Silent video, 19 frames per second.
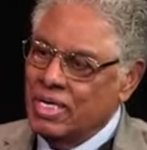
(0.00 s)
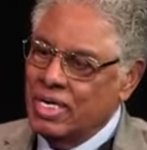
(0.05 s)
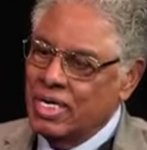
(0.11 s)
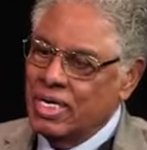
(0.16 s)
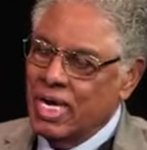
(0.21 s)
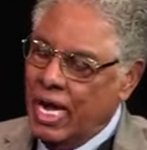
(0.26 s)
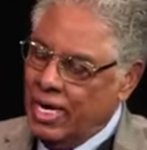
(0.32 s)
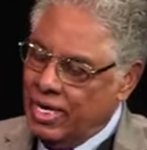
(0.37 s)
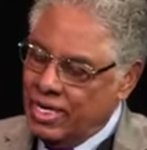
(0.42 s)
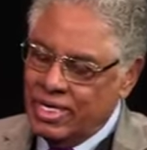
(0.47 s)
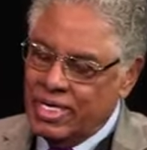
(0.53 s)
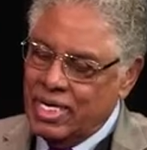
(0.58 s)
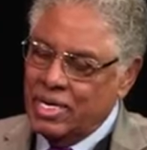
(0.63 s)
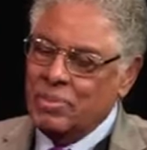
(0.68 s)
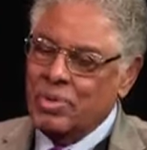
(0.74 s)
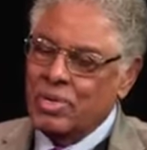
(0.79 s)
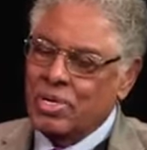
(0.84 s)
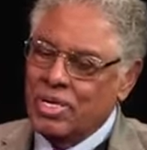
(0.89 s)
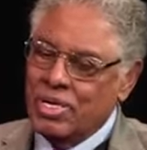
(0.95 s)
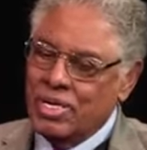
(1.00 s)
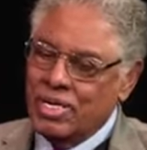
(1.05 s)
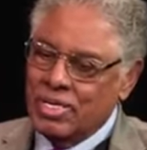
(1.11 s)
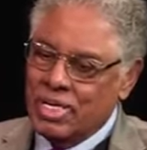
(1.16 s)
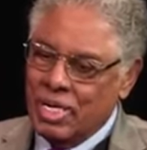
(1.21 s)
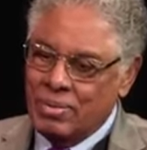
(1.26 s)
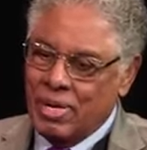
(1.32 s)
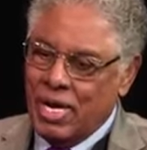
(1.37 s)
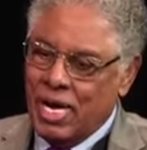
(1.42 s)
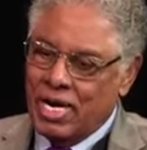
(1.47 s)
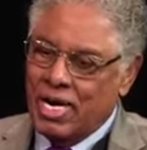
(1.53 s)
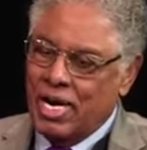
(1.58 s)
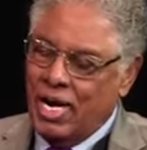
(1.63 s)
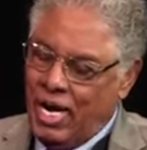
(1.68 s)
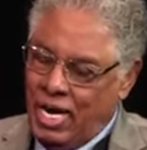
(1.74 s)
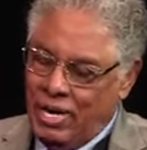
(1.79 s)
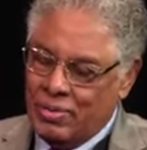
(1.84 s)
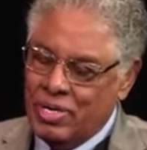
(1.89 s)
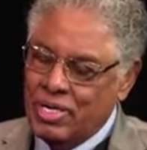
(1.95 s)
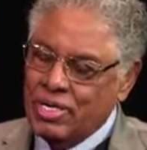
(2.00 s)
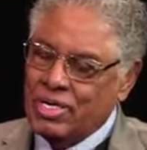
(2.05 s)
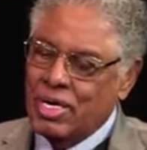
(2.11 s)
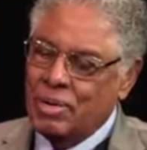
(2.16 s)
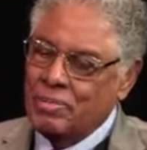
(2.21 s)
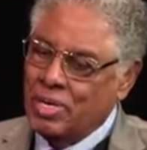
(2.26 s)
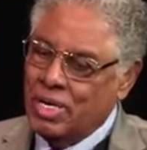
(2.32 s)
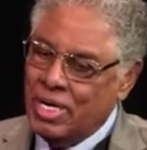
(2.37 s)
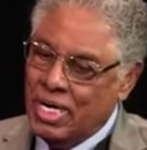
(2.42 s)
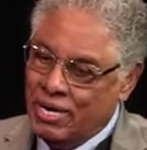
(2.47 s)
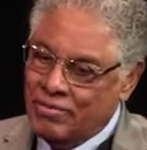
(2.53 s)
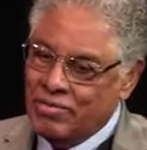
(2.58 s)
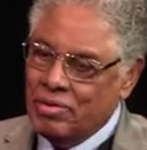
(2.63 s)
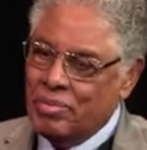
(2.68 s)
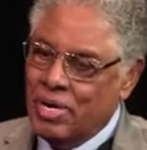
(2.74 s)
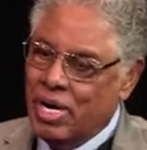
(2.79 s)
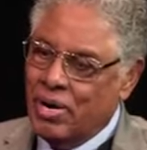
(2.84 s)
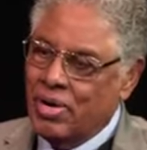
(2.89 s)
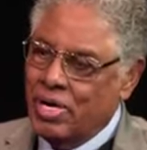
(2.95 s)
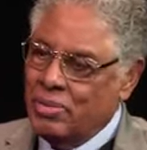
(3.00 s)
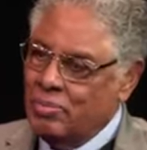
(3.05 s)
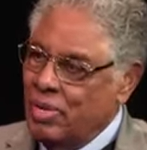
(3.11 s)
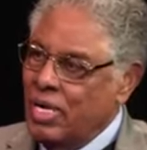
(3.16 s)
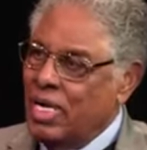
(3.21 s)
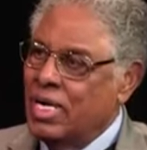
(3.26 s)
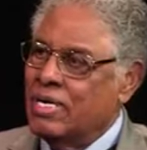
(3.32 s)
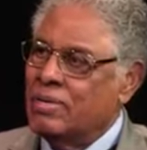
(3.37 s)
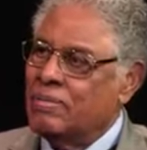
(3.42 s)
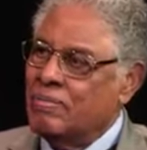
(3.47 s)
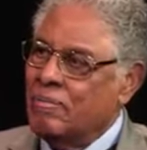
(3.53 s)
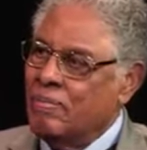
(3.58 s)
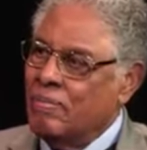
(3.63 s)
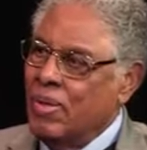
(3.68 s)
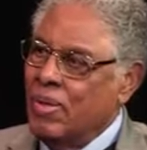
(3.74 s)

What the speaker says: in academia, they had a higher income than never married men.